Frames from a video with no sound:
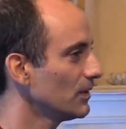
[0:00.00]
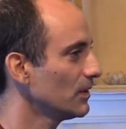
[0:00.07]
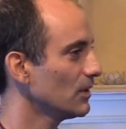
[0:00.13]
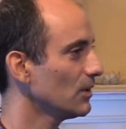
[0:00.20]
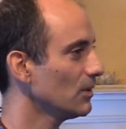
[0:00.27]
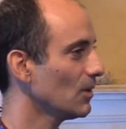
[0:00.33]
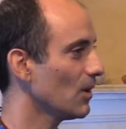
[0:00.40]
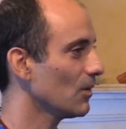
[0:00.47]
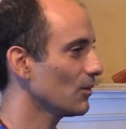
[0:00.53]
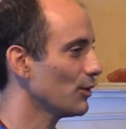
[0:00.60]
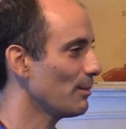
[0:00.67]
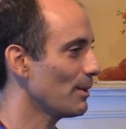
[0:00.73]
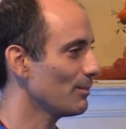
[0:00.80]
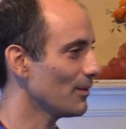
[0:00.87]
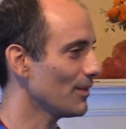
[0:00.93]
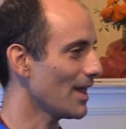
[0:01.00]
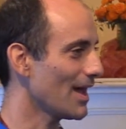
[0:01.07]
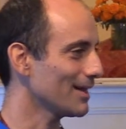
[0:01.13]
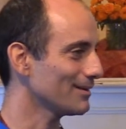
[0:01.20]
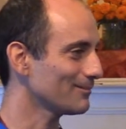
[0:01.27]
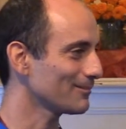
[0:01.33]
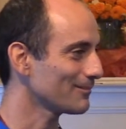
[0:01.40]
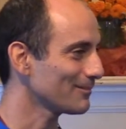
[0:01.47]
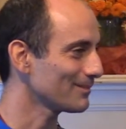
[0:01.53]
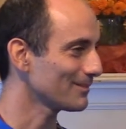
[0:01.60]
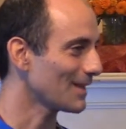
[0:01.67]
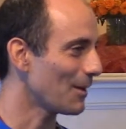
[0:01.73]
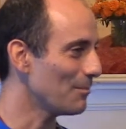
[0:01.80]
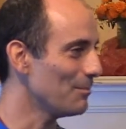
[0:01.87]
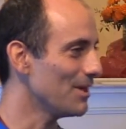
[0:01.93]
You all remember that
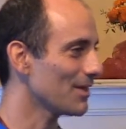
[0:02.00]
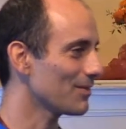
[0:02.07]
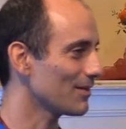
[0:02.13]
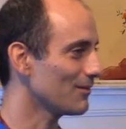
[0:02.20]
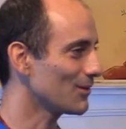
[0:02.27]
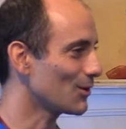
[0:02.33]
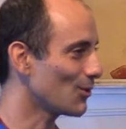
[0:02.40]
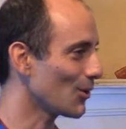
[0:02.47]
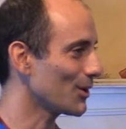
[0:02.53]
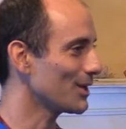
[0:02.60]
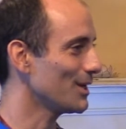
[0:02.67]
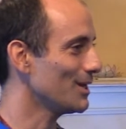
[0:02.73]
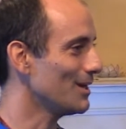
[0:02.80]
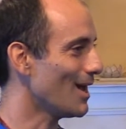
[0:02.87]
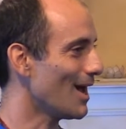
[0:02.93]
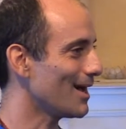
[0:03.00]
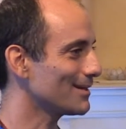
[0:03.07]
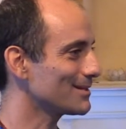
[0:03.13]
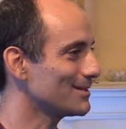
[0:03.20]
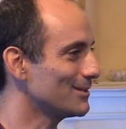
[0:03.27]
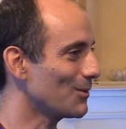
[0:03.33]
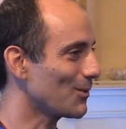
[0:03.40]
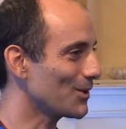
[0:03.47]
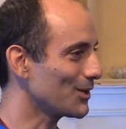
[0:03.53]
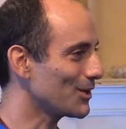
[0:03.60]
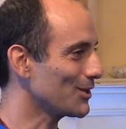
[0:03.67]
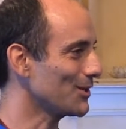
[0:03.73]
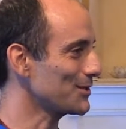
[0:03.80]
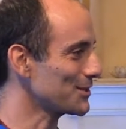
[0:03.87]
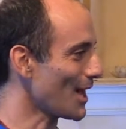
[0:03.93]
myth of the Gordian knot, and no one
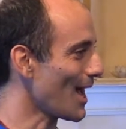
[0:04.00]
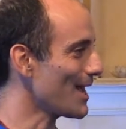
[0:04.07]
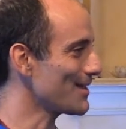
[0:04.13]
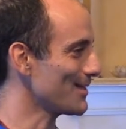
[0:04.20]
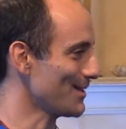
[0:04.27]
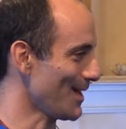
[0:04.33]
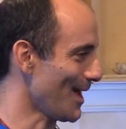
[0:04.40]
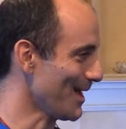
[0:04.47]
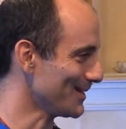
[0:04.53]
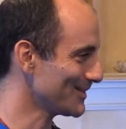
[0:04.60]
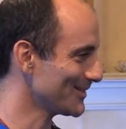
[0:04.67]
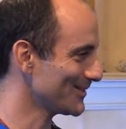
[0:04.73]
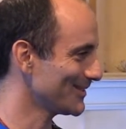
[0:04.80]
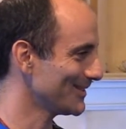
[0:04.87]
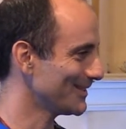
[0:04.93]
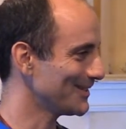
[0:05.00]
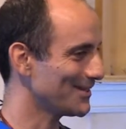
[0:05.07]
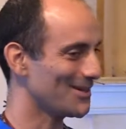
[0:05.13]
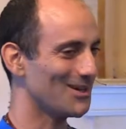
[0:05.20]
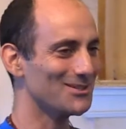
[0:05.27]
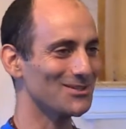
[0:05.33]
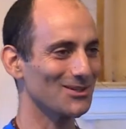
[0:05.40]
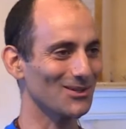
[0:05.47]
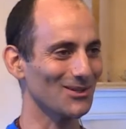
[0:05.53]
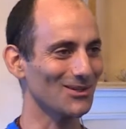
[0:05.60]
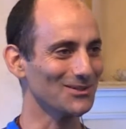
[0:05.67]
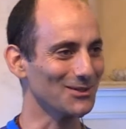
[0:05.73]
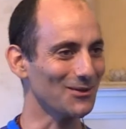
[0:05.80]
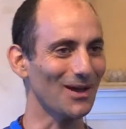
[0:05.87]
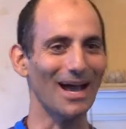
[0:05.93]
could untie the knot until,
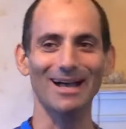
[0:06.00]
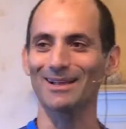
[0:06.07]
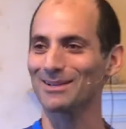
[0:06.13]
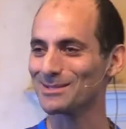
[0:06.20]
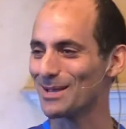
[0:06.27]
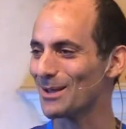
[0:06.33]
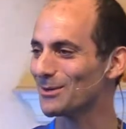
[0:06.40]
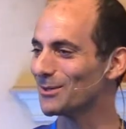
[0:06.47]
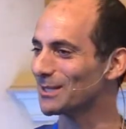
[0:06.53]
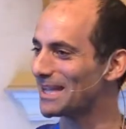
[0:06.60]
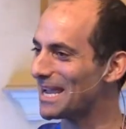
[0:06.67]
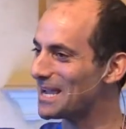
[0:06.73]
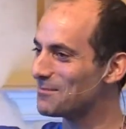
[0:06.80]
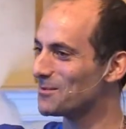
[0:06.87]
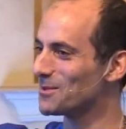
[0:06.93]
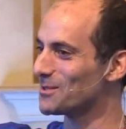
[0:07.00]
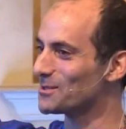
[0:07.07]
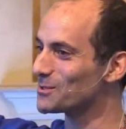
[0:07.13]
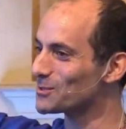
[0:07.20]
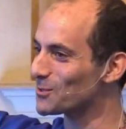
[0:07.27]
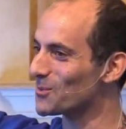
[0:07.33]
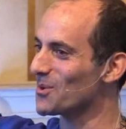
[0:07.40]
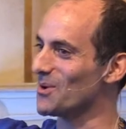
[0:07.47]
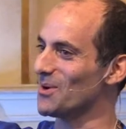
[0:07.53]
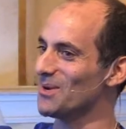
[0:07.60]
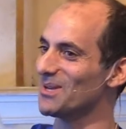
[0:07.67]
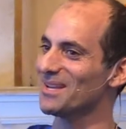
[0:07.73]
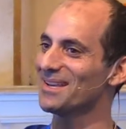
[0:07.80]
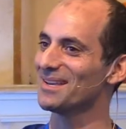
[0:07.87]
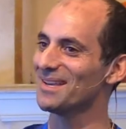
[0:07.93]
you know, Alexander came with his
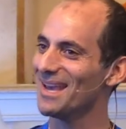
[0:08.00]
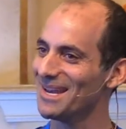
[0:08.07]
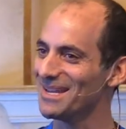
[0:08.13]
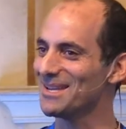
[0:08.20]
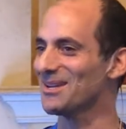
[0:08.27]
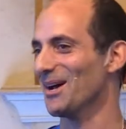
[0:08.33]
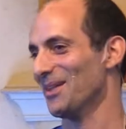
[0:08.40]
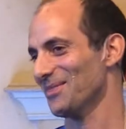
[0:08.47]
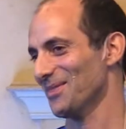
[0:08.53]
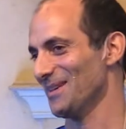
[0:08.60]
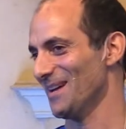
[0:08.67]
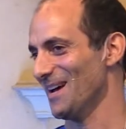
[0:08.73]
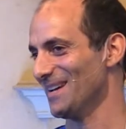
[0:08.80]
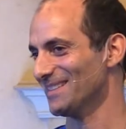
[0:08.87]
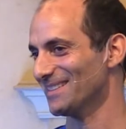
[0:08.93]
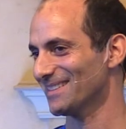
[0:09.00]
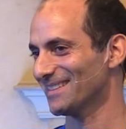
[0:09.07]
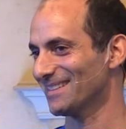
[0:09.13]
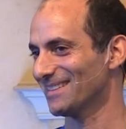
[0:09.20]
sword and he cut the knot.